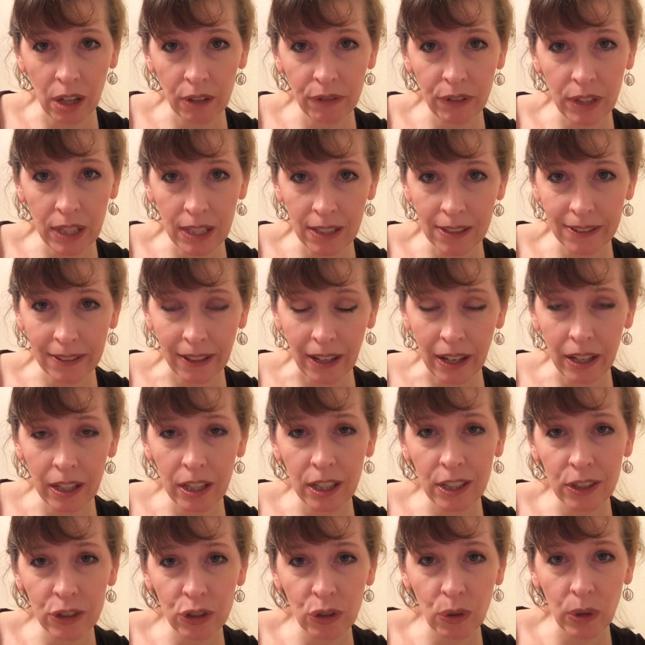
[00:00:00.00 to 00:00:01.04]
of ESEA
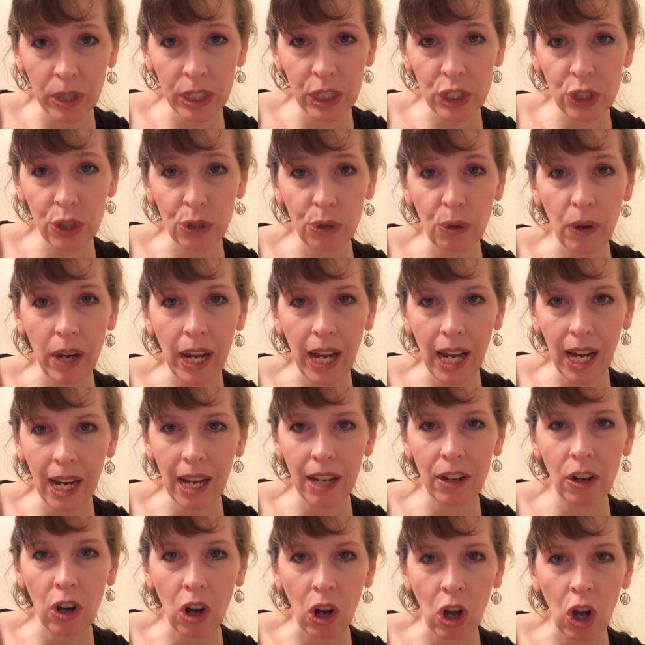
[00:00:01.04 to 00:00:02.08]
is going to
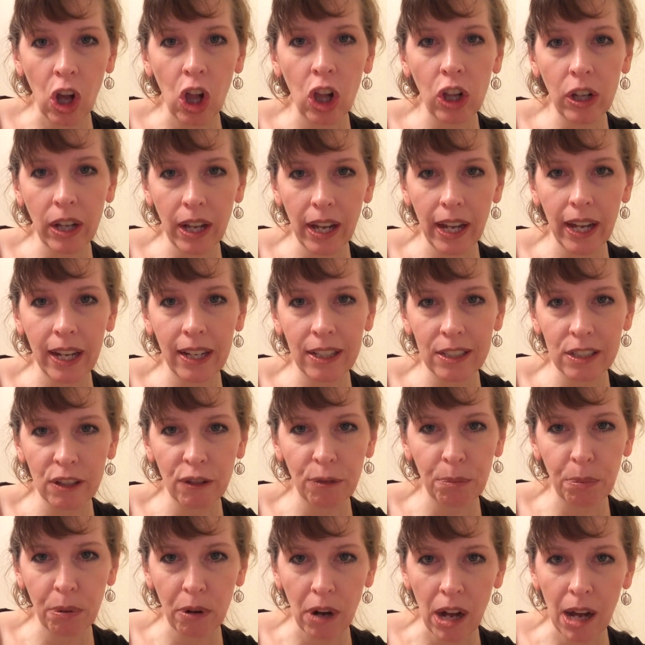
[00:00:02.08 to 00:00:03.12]
hand all kinds
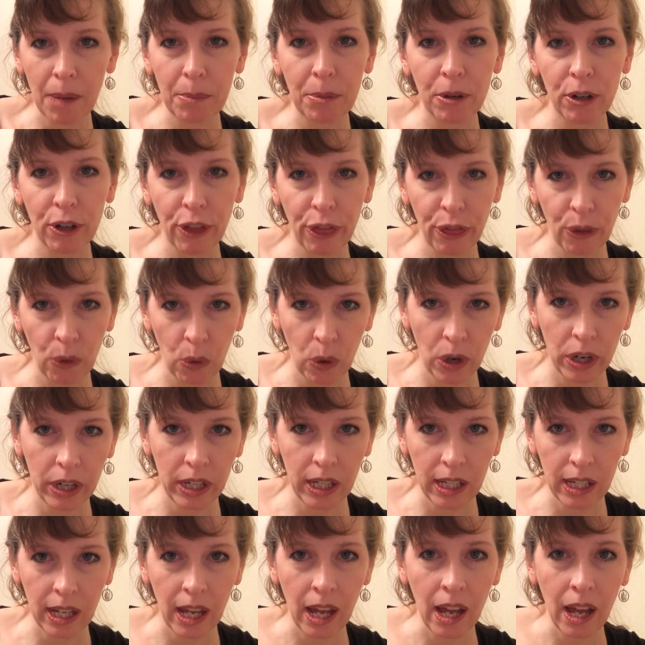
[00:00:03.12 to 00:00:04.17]
of proper
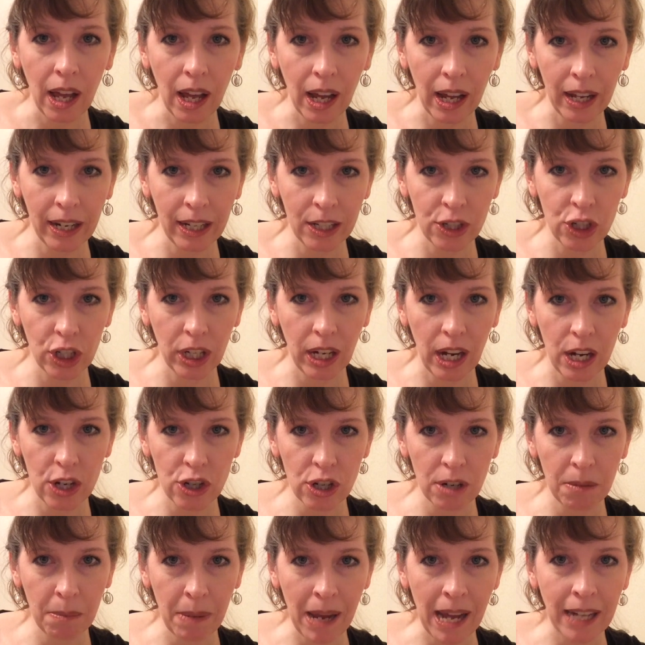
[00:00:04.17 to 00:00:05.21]
authority on
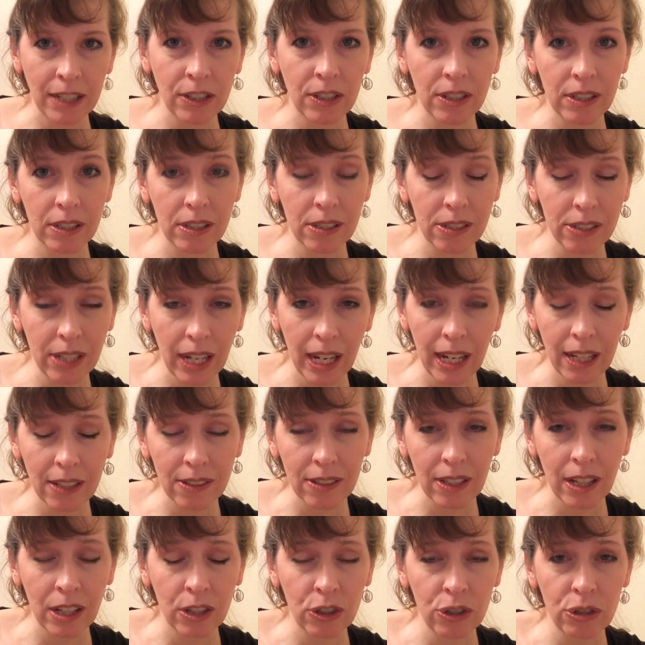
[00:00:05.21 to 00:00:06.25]
education back to the
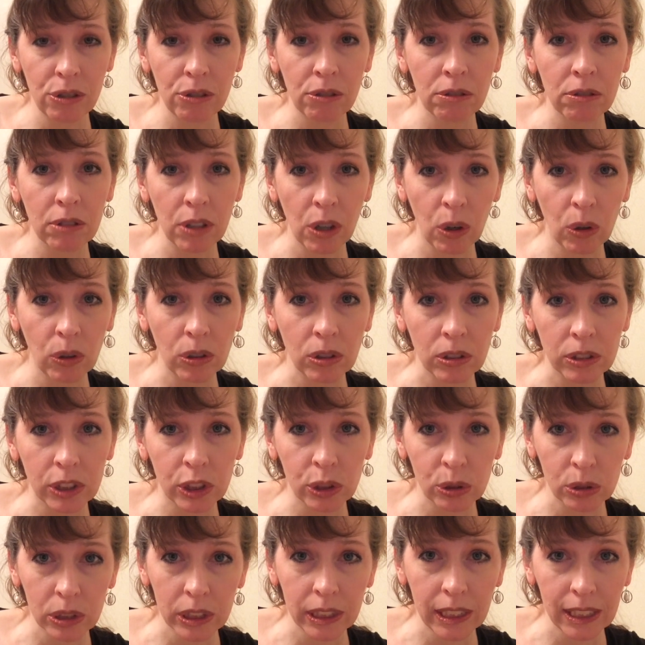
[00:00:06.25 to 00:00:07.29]
states and to local
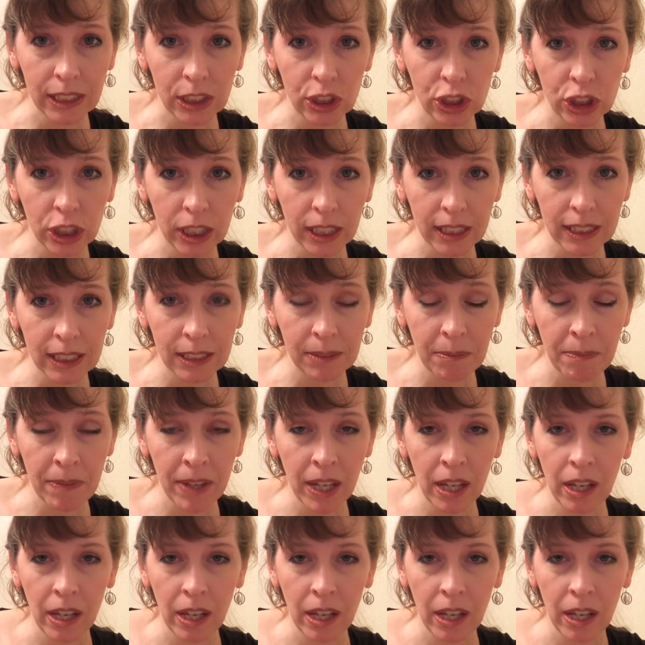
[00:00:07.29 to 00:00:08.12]
school districts.